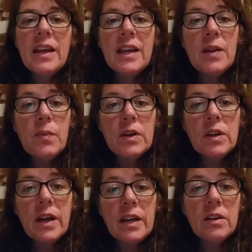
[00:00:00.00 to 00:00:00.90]
I'm going
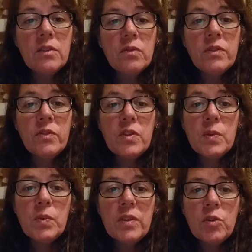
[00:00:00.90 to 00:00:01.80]
to kind of review
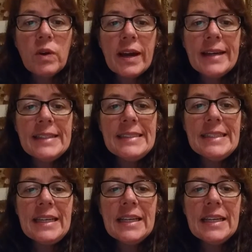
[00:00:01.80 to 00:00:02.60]
them with you guys.